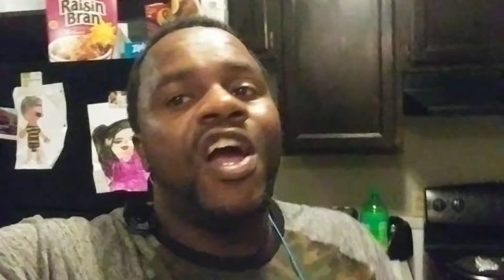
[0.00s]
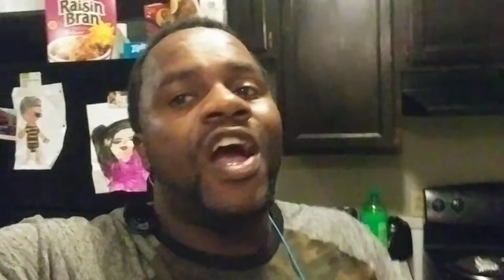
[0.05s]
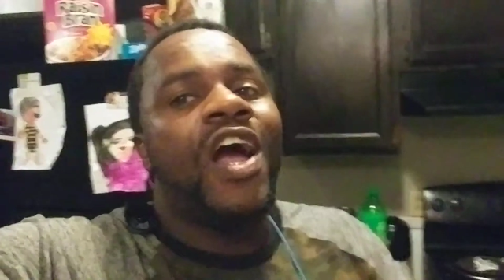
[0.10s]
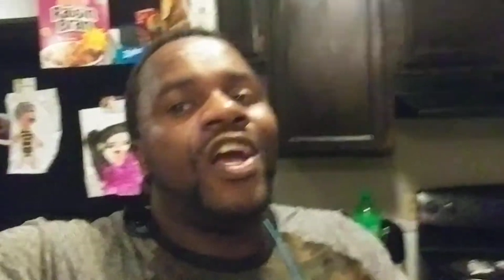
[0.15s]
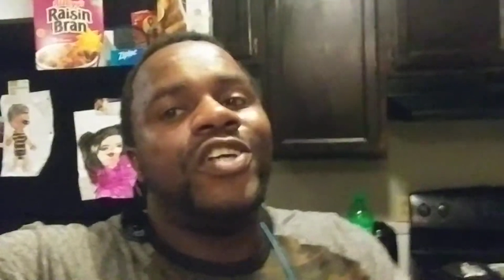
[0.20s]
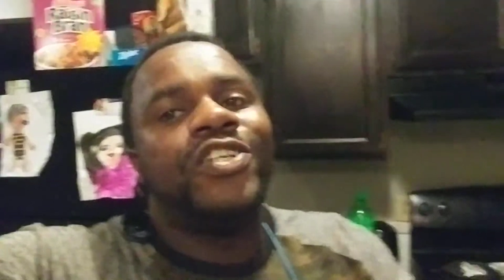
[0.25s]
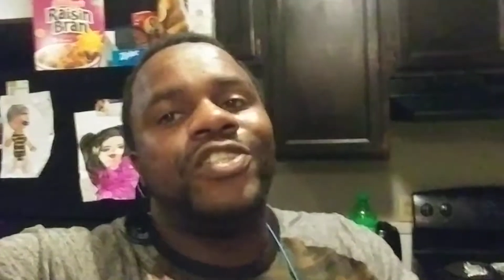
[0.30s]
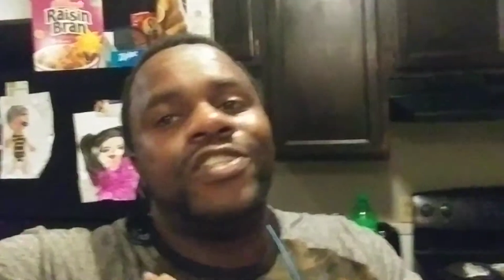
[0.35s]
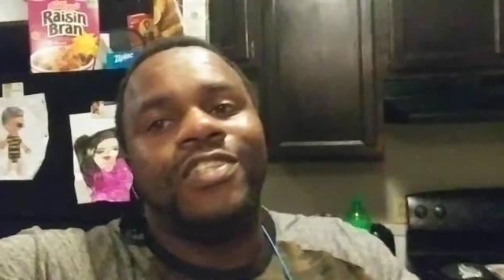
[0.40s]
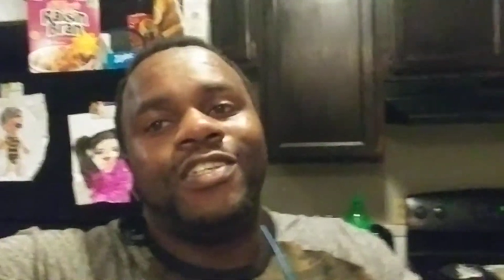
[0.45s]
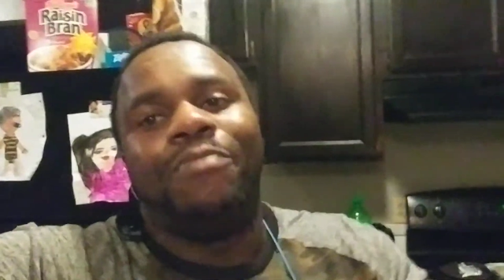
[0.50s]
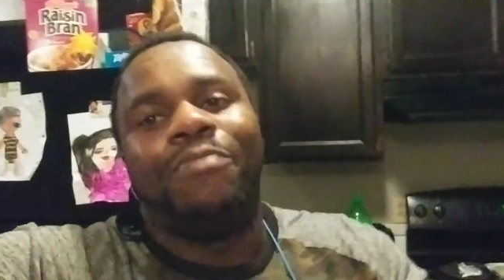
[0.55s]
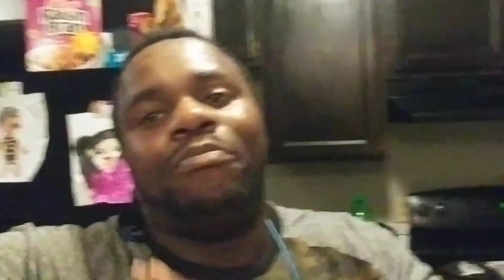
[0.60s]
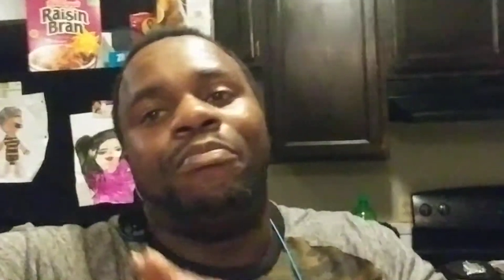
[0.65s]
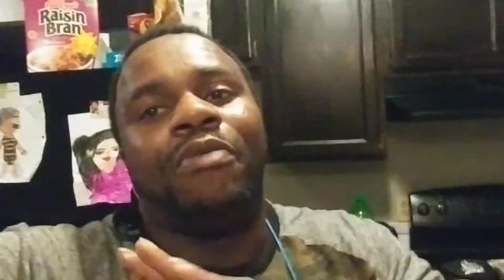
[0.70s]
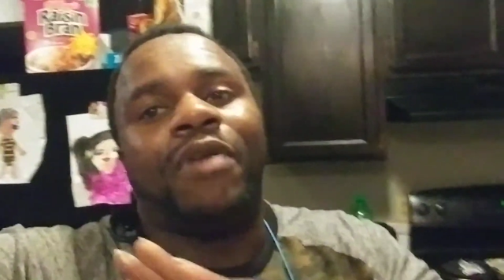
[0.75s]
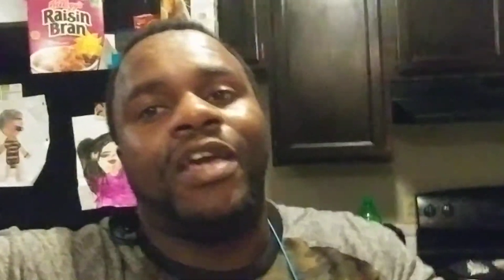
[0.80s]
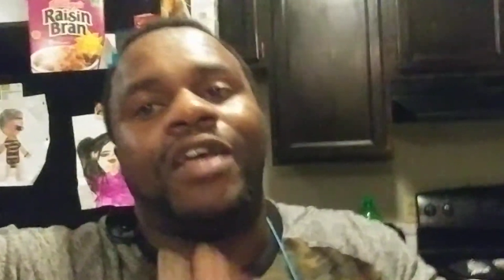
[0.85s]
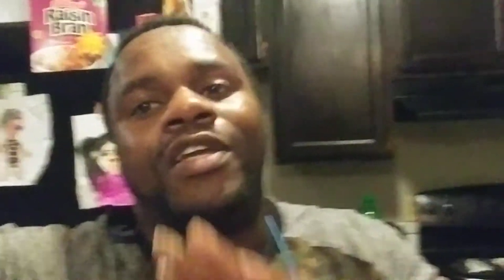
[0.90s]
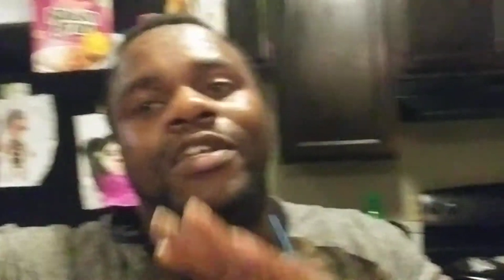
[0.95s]
You should have
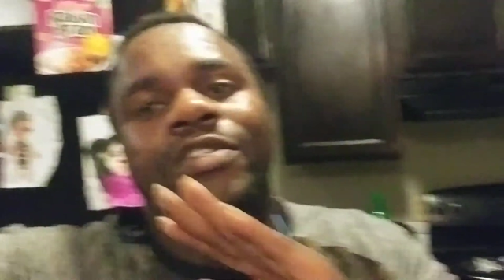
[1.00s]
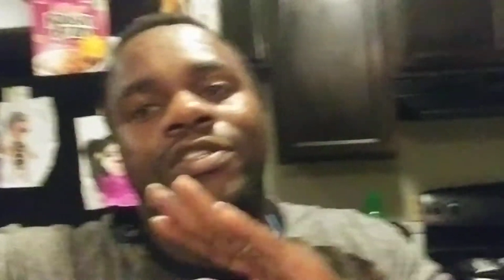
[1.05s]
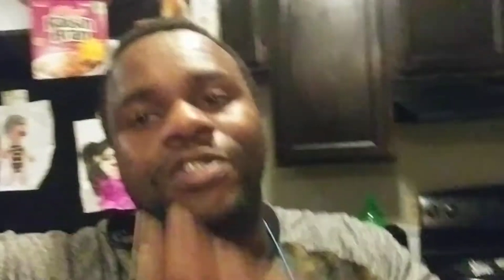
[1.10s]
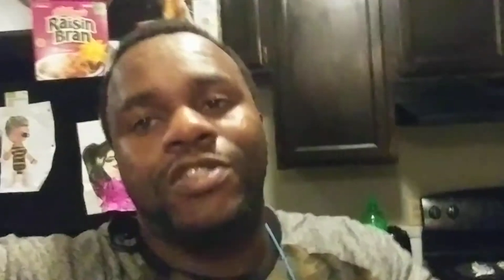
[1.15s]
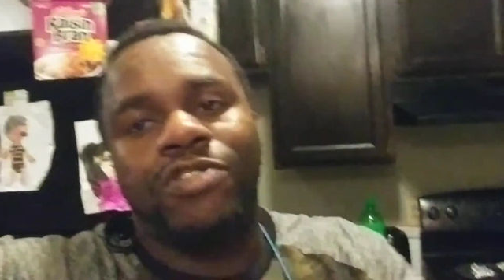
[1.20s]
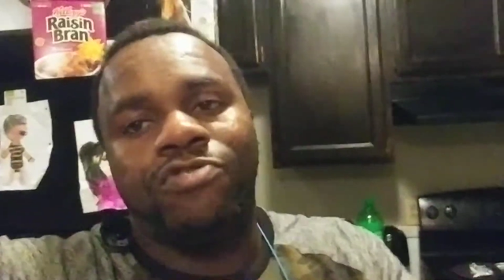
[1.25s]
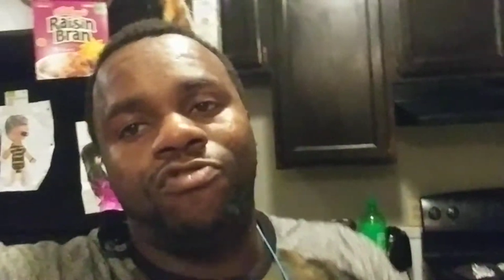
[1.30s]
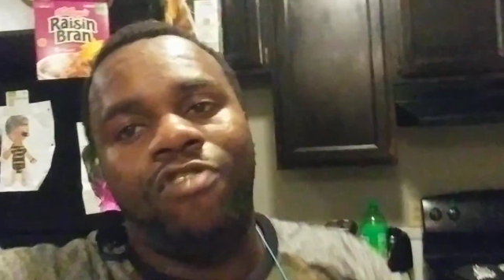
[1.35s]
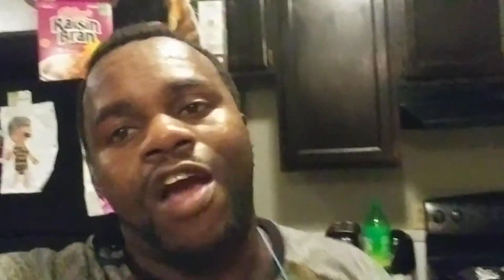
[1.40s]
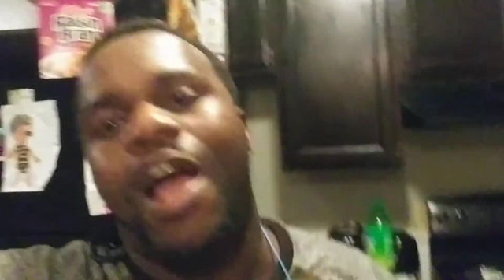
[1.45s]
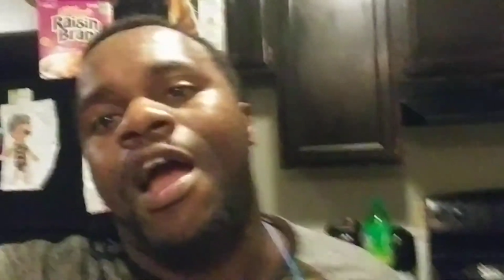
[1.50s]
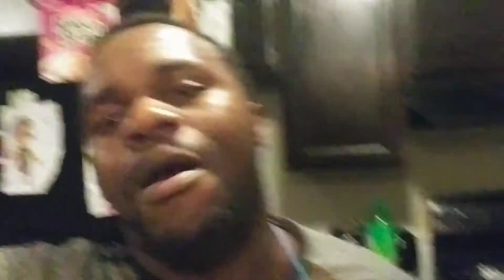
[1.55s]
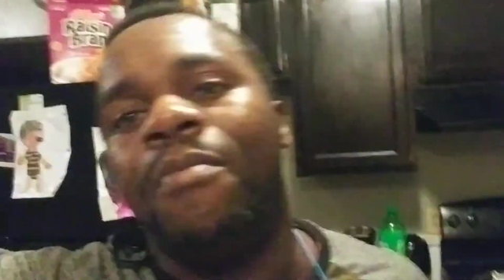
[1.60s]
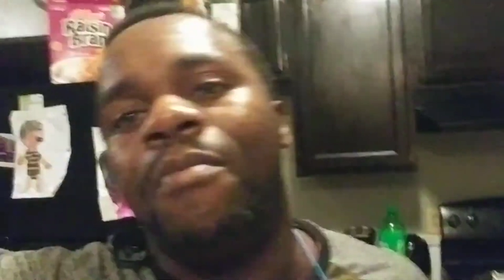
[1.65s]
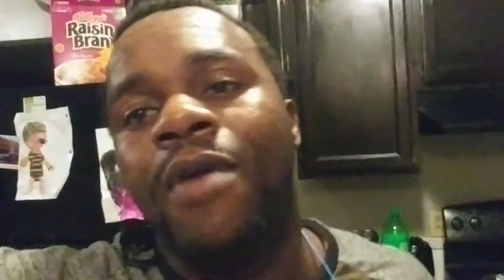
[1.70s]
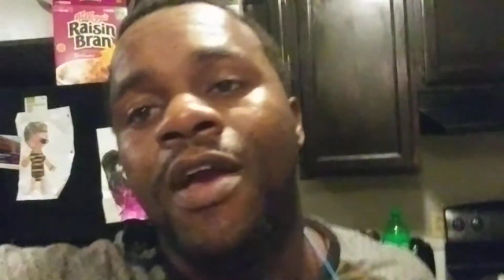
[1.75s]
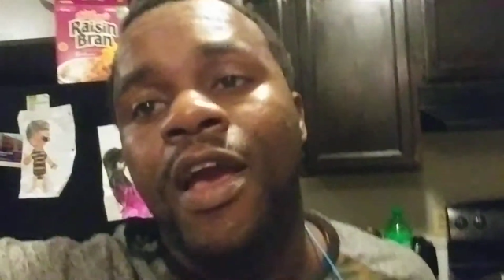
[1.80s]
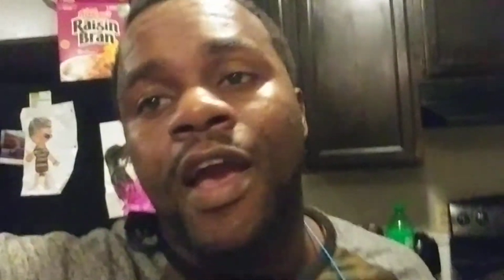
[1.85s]
been subscribed.